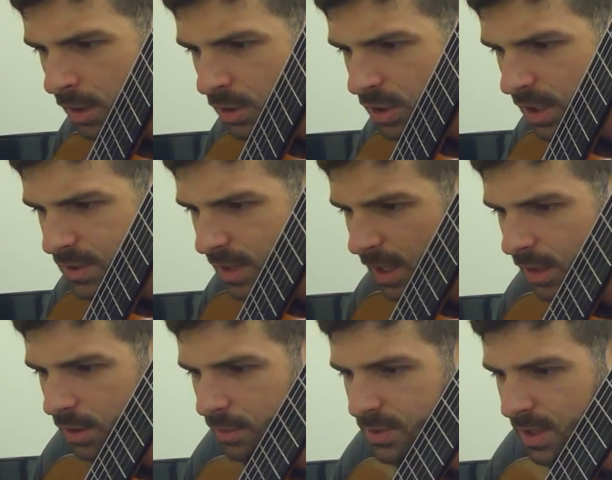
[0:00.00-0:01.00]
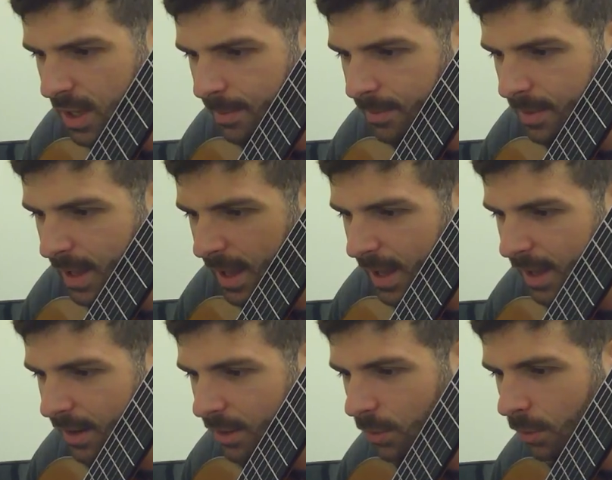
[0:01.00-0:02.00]
Just gotta use
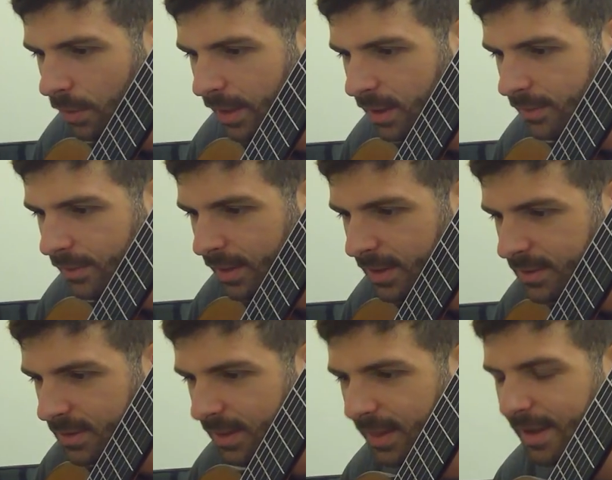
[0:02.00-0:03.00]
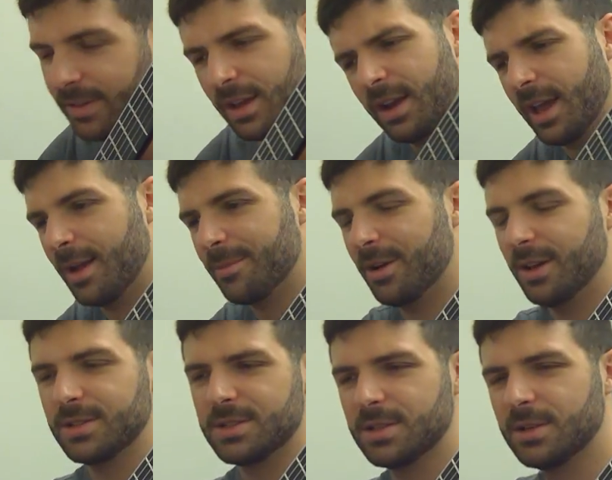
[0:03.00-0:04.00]
M-A. Cool, thanks for this. Left hand
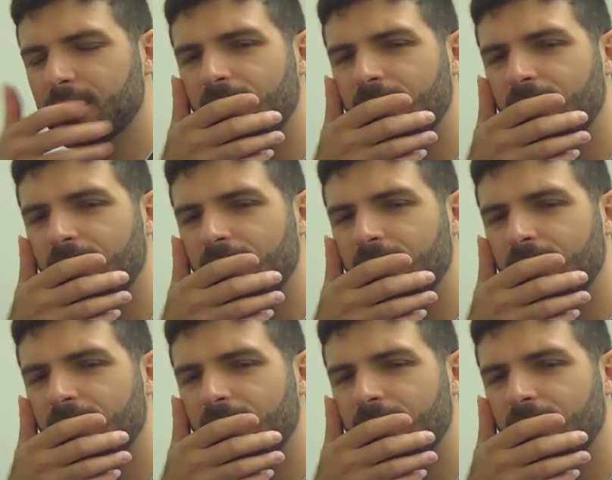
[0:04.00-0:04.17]
hammer-ons.